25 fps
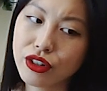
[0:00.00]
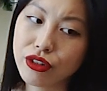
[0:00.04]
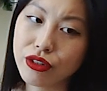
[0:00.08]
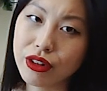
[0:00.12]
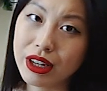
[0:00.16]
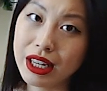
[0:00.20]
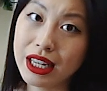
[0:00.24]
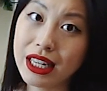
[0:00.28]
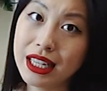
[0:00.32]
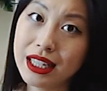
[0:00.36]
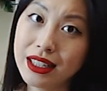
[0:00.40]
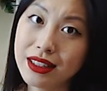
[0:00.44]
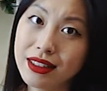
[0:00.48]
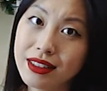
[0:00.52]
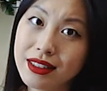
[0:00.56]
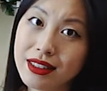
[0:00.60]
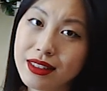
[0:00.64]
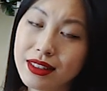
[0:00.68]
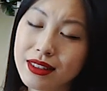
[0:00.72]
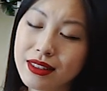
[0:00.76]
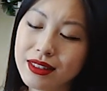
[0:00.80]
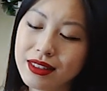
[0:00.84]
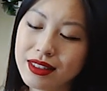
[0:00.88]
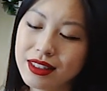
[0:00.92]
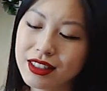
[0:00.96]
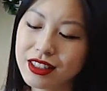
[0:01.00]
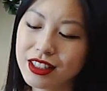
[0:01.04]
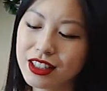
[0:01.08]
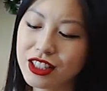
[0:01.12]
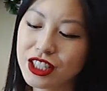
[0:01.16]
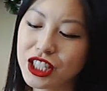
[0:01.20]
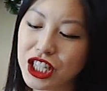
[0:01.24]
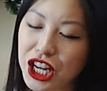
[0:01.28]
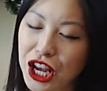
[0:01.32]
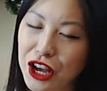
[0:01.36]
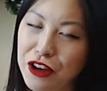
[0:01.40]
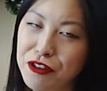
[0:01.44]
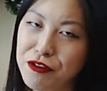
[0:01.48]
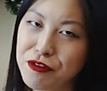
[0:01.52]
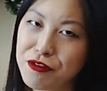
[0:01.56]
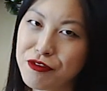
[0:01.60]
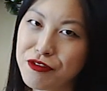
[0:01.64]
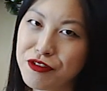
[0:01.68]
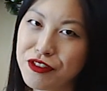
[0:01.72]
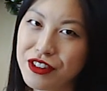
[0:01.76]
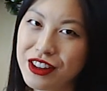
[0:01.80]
green stuff